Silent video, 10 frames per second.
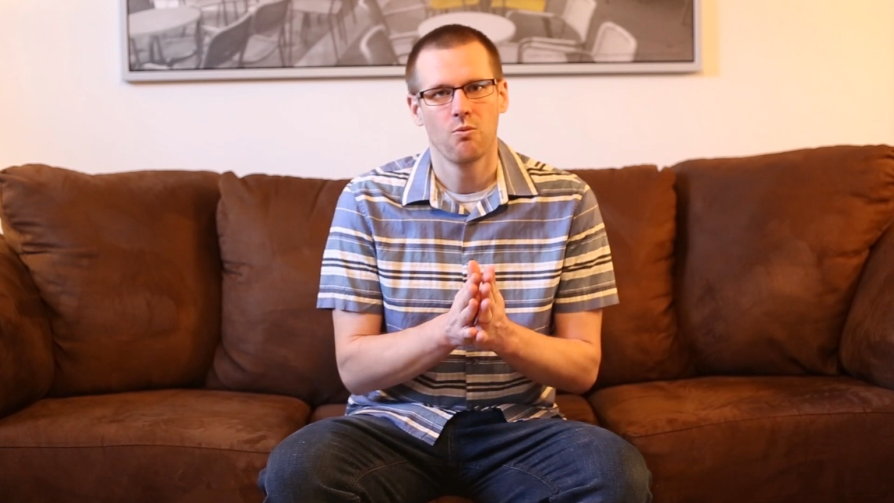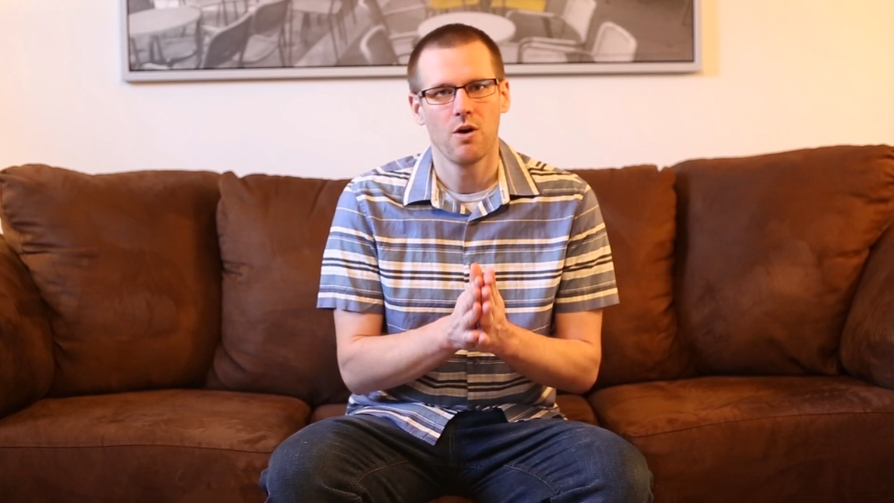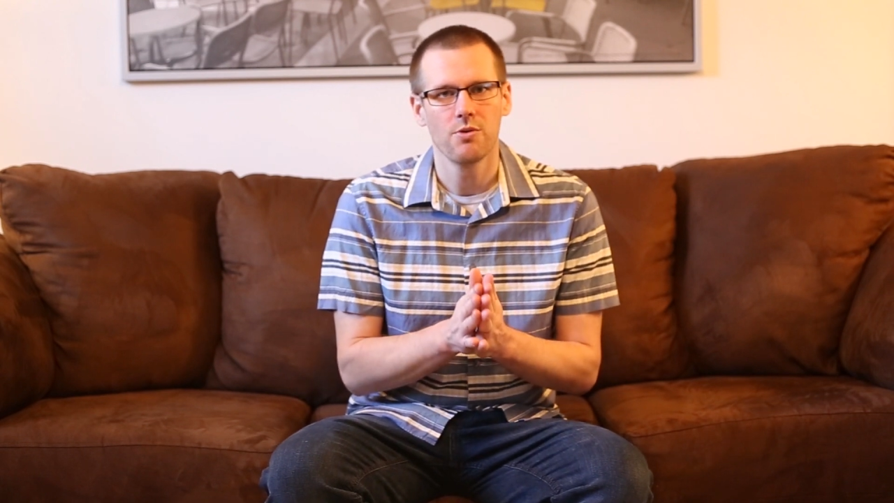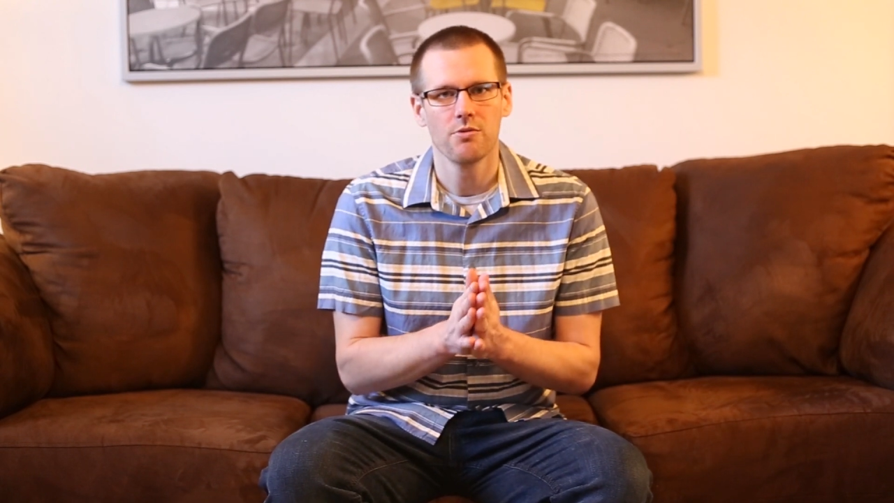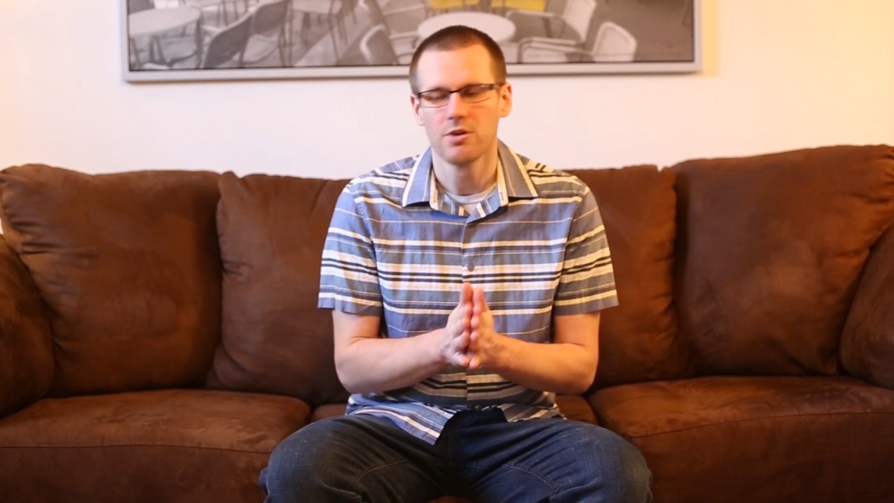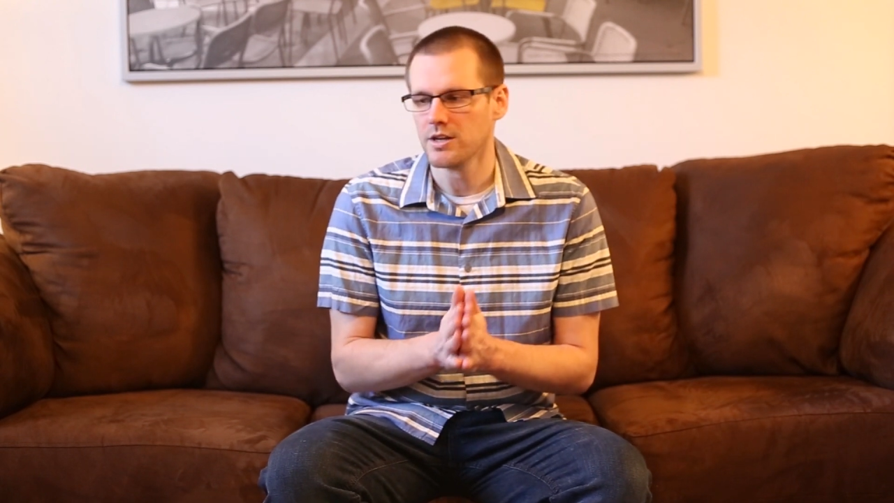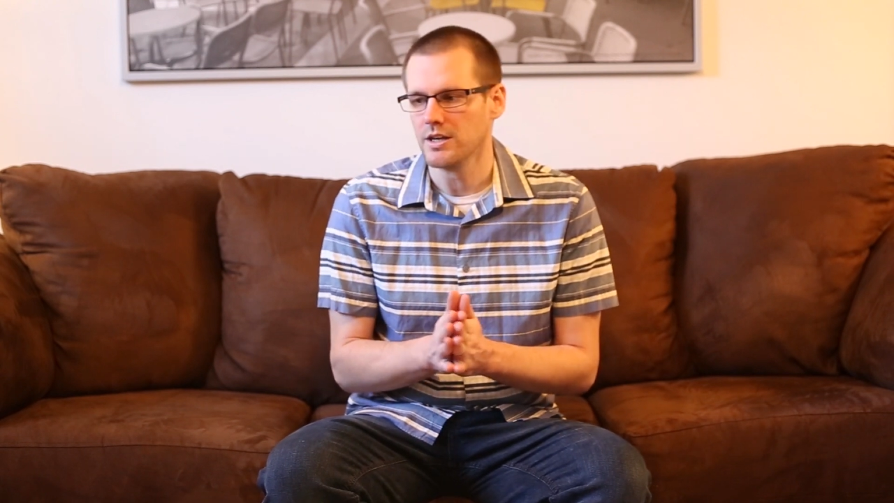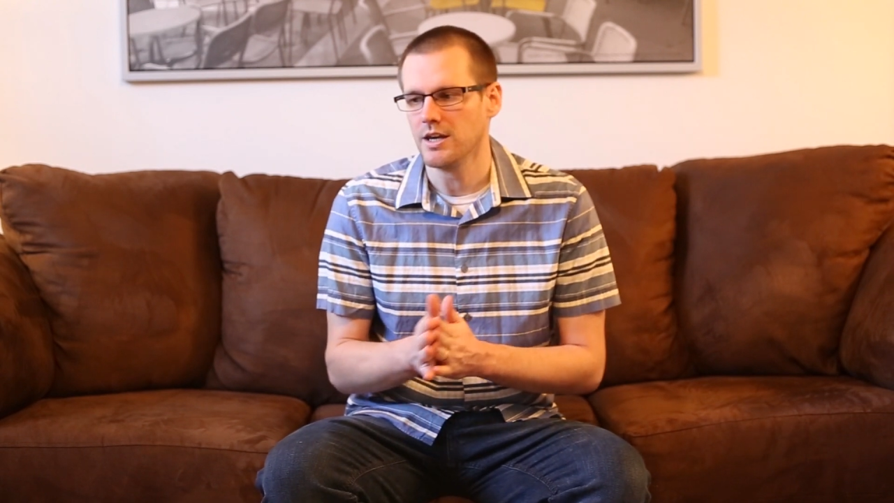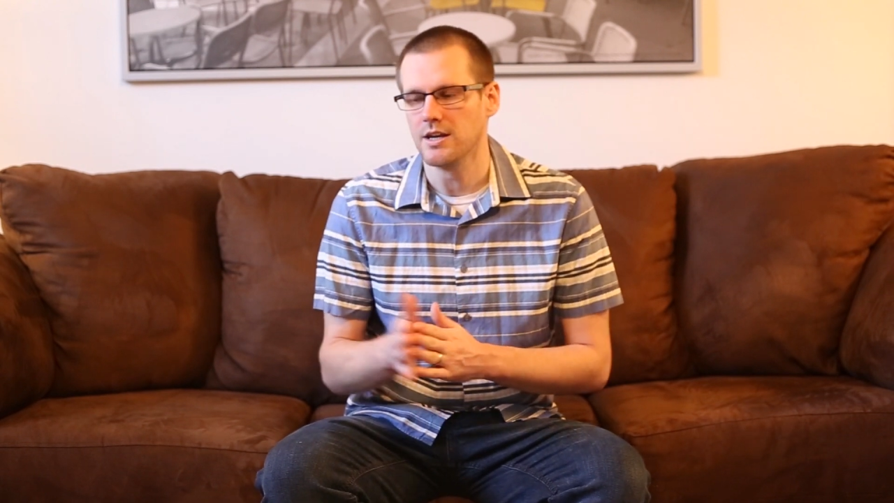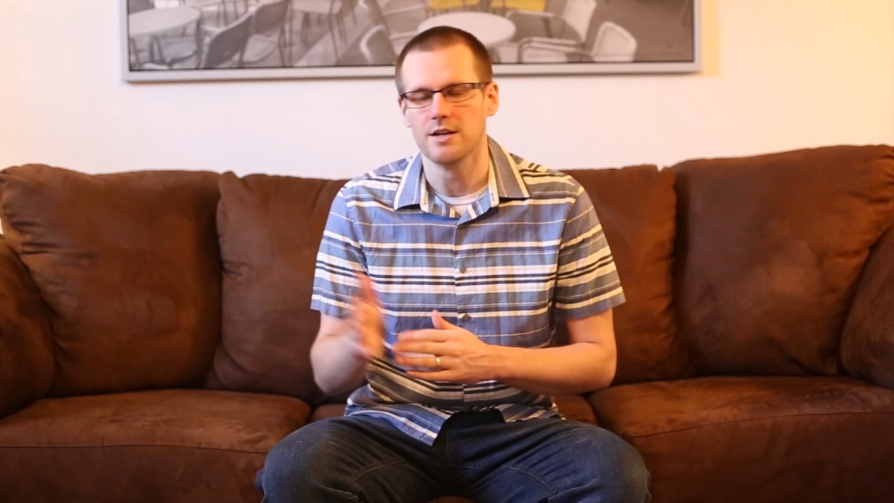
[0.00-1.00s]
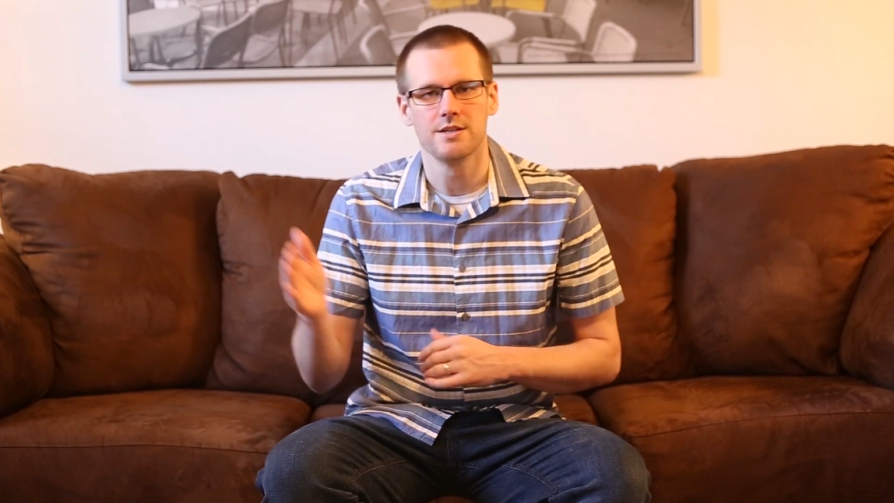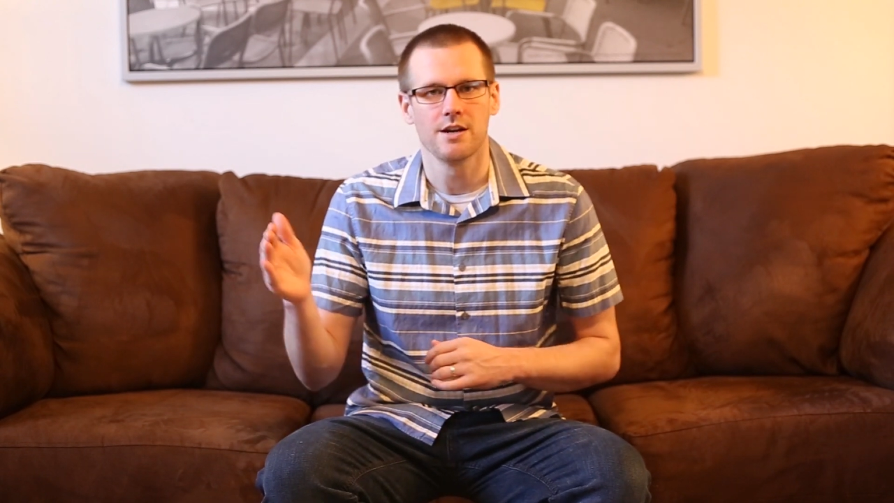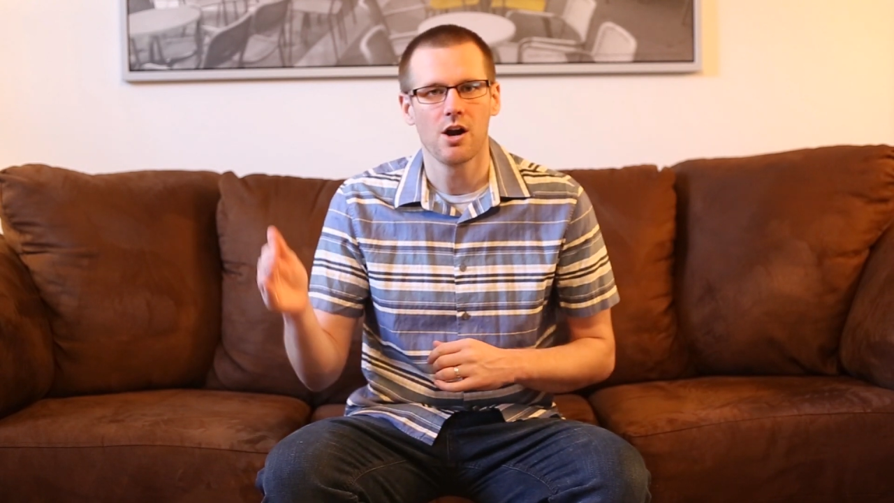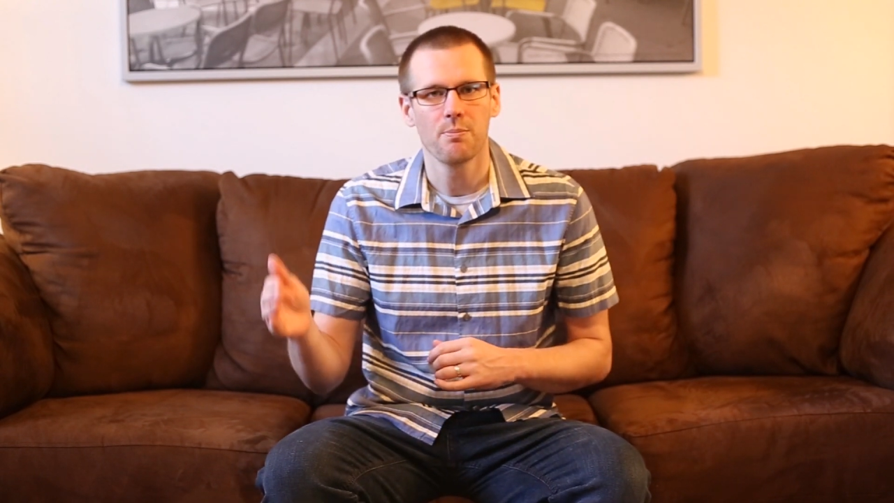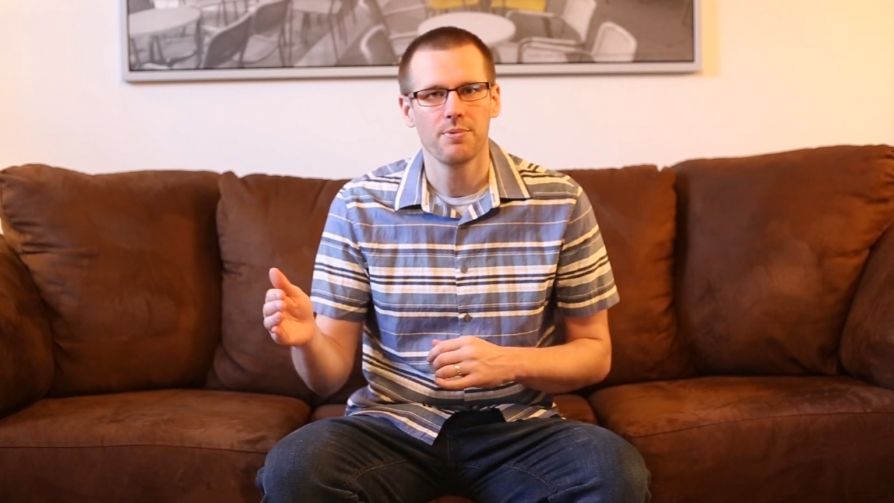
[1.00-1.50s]
What we really need is
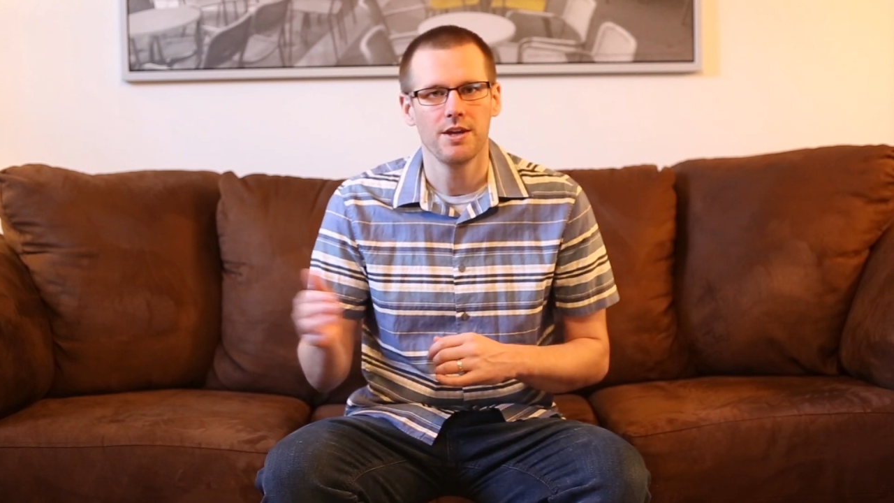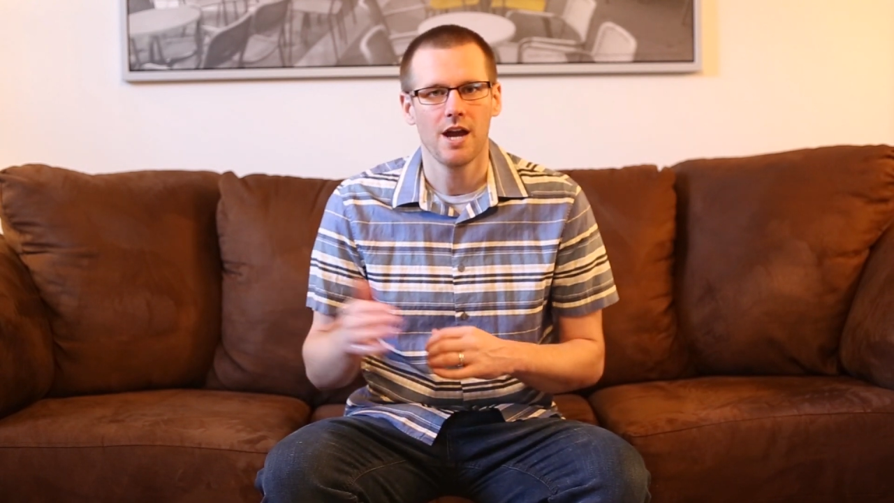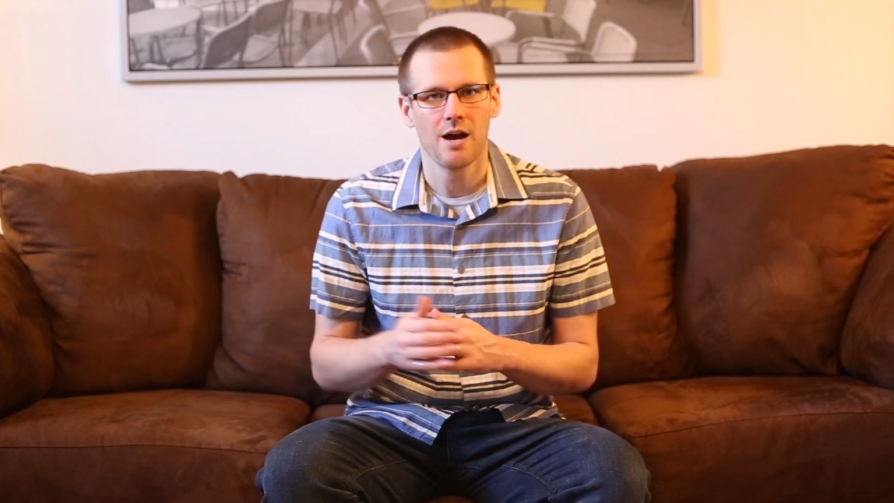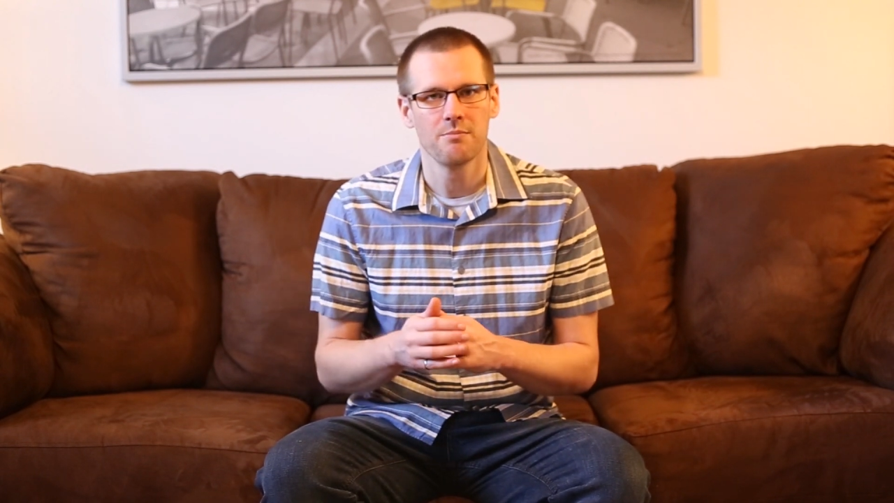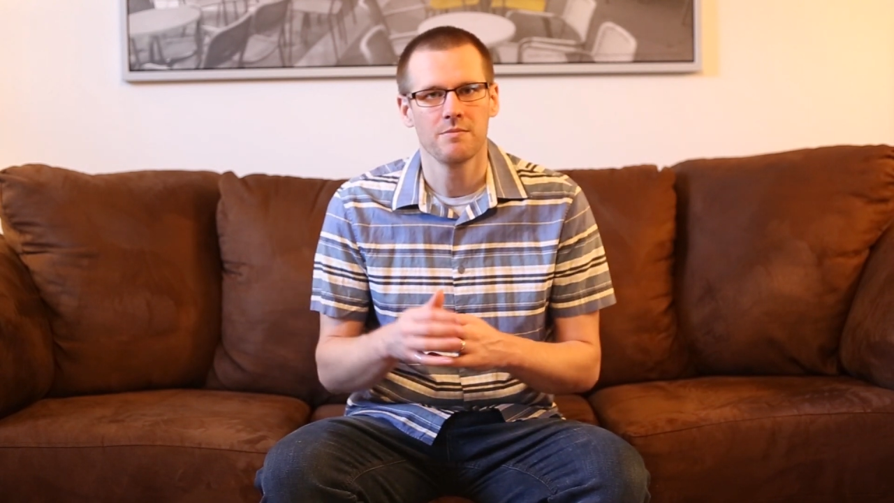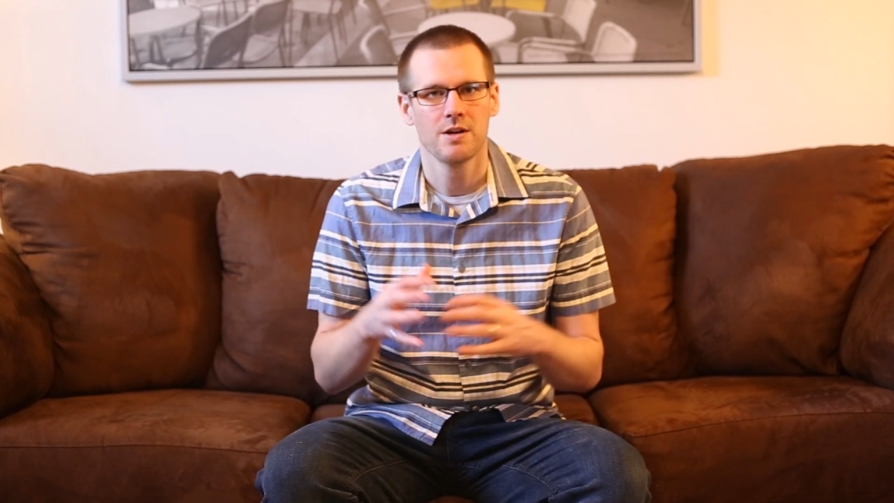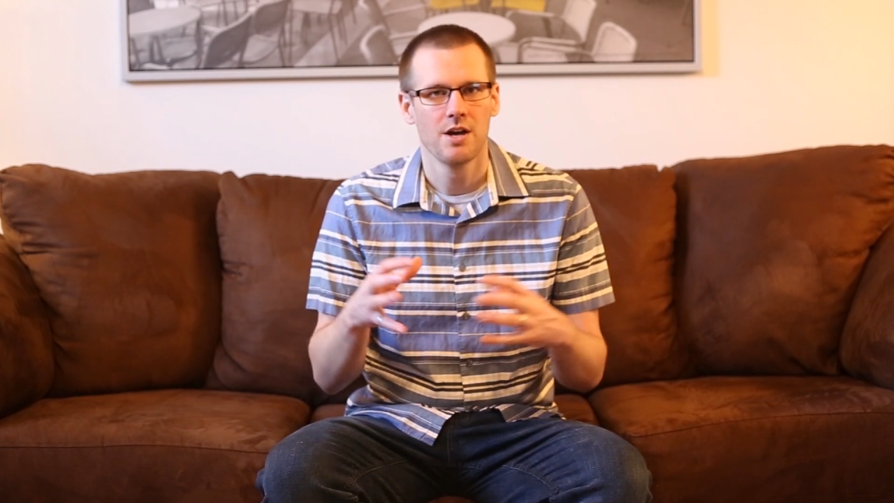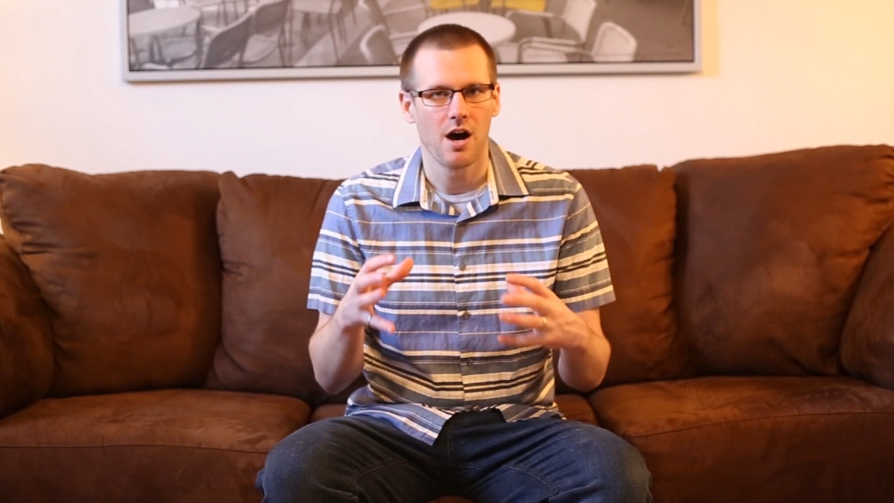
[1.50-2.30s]
an RPM,